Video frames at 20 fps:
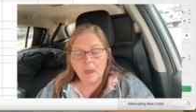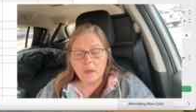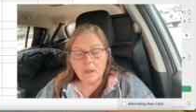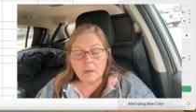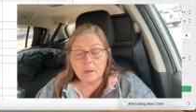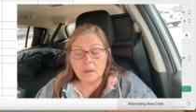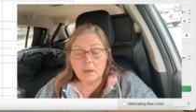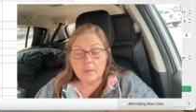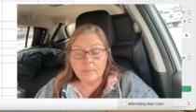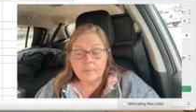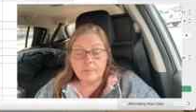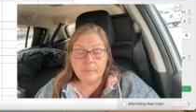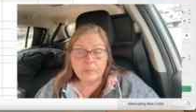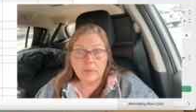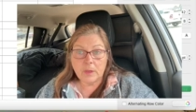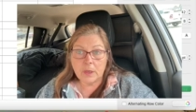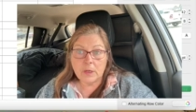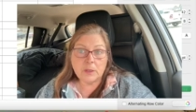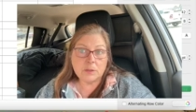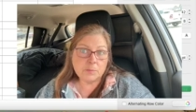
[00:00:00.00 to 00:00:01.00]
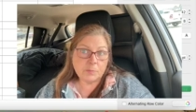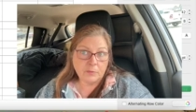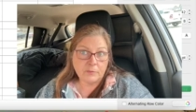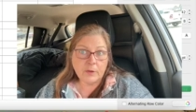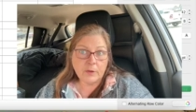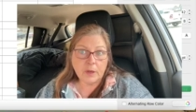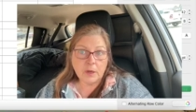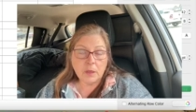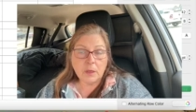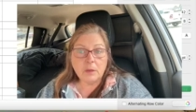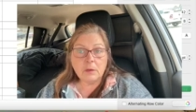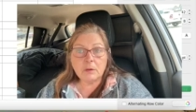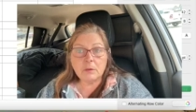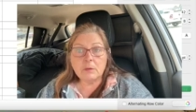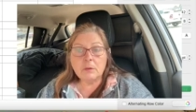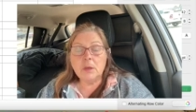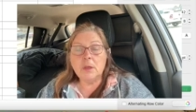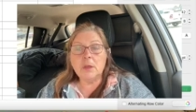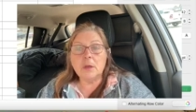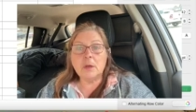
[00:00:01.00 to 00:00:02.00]
um, that is providing you're
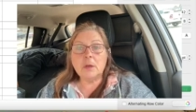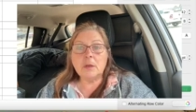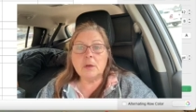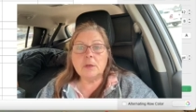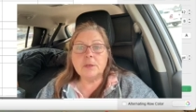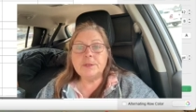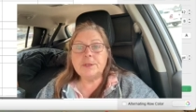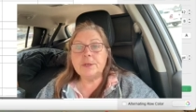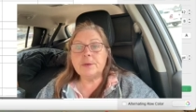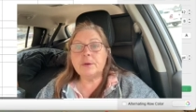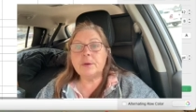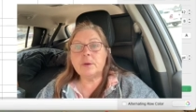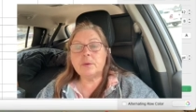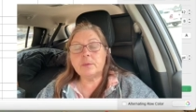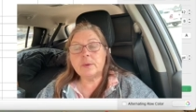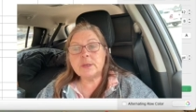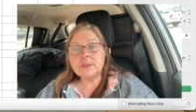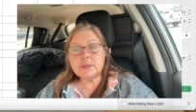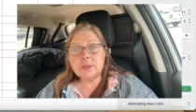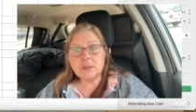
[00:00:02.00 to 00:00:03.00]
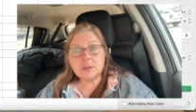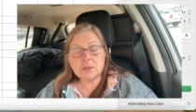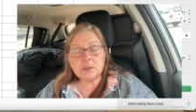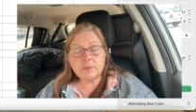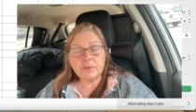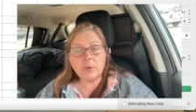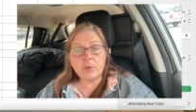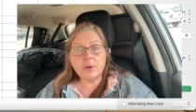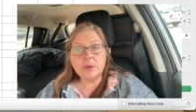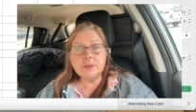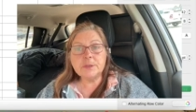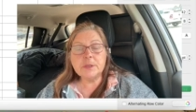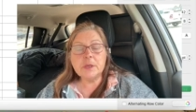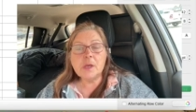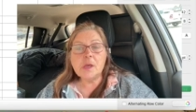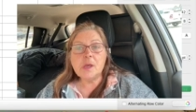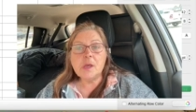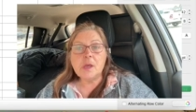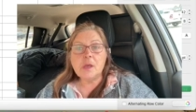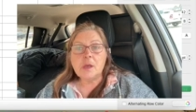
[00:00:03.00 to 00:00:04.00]
an Ontario resident, of course.
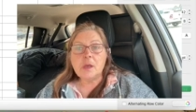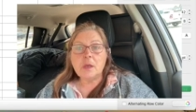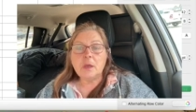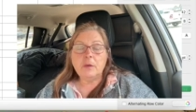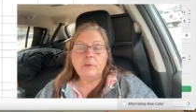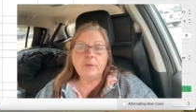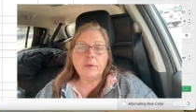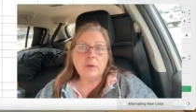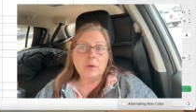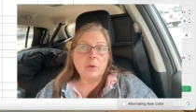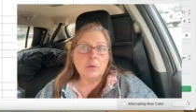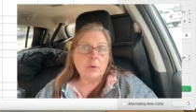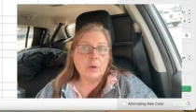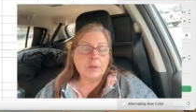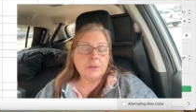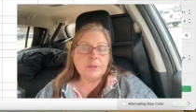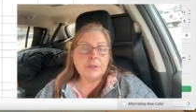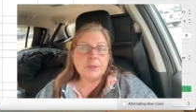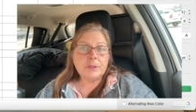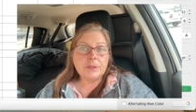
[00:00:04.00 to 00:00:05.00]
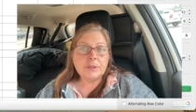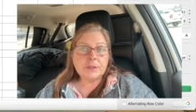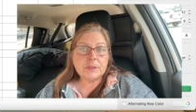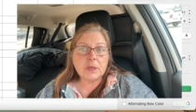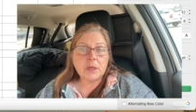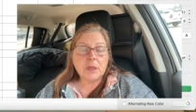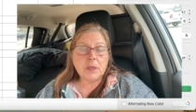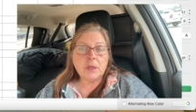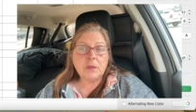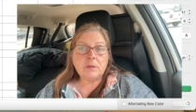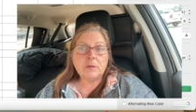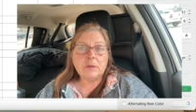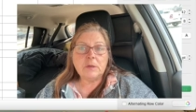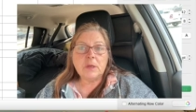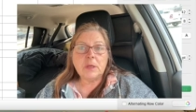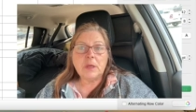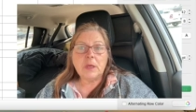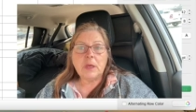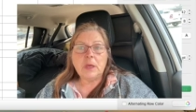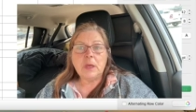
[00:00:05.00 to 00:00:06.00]
If you go onto the site
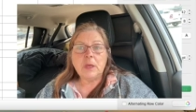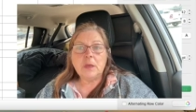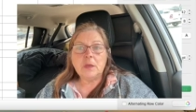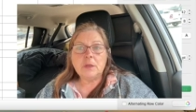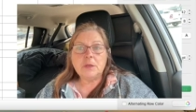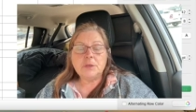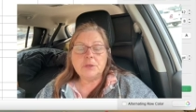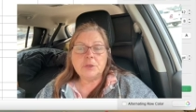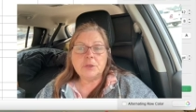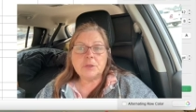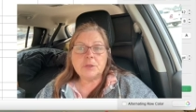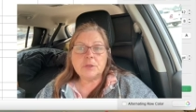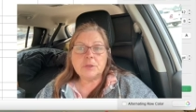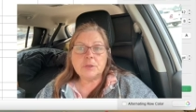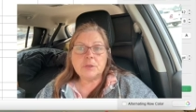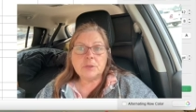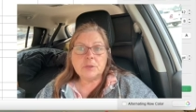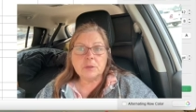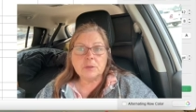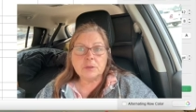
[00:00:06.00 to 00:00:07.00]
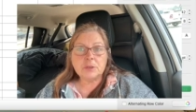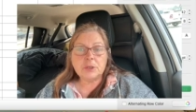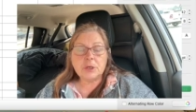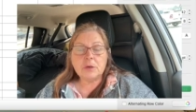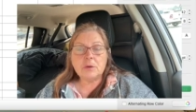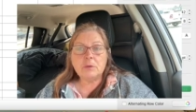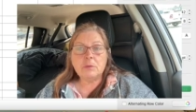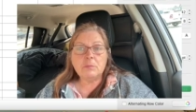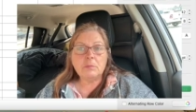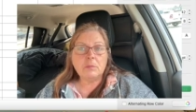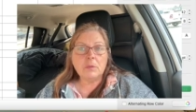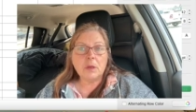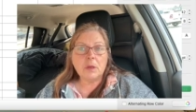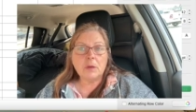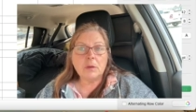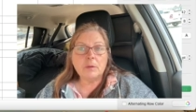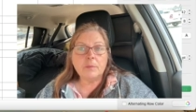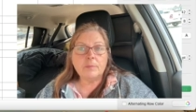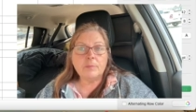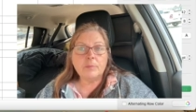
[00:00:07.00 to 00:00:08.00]
and just search out
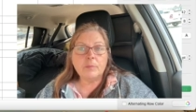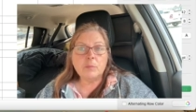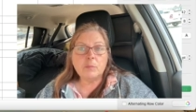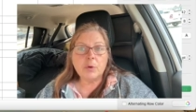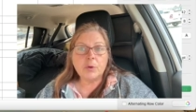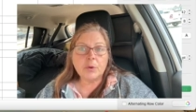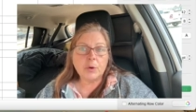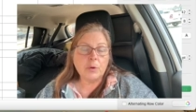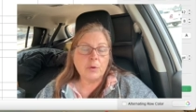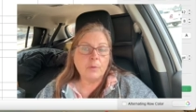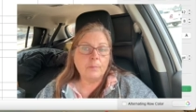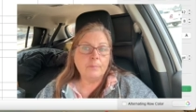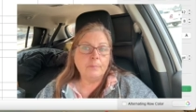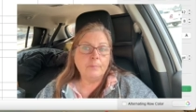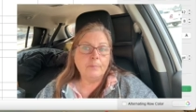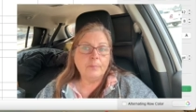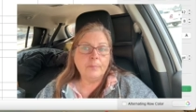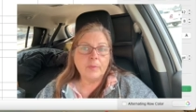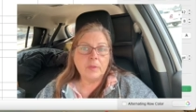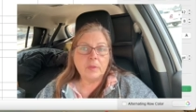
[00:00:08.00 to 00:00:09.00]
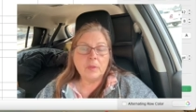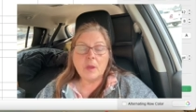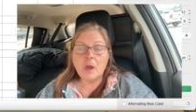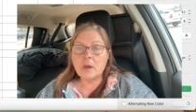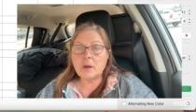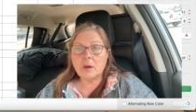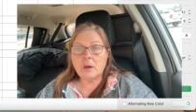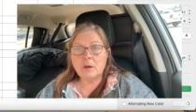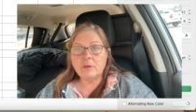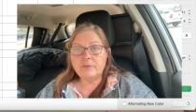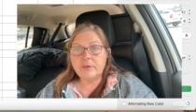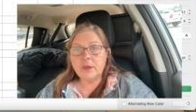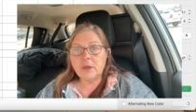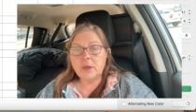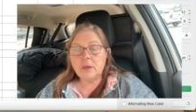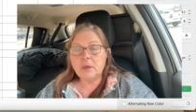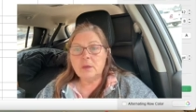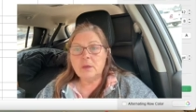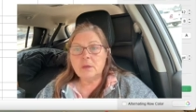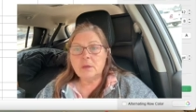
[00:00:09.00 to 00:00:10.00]
um, motorhome, not
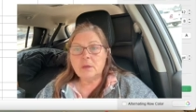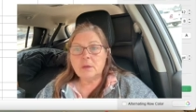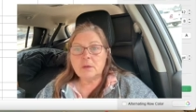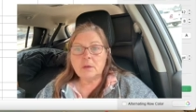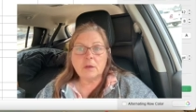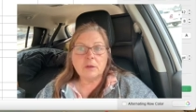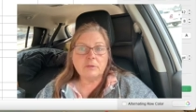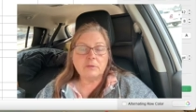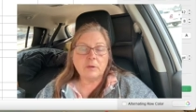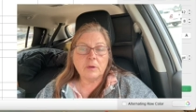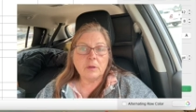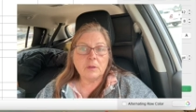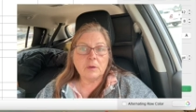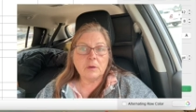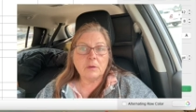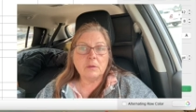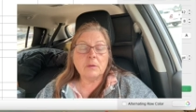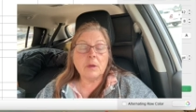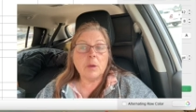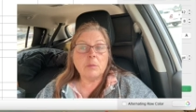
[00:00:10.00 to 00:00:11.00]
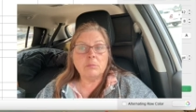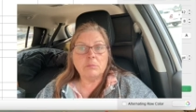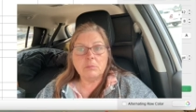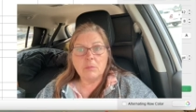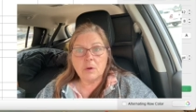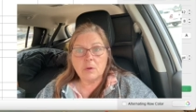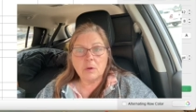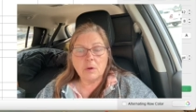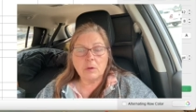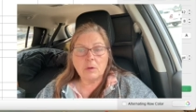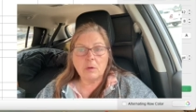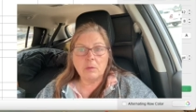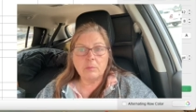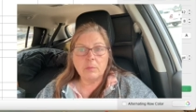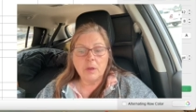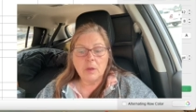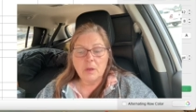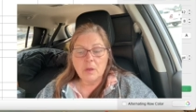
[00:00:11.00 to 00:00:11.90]
RV, not trailer, motorhome.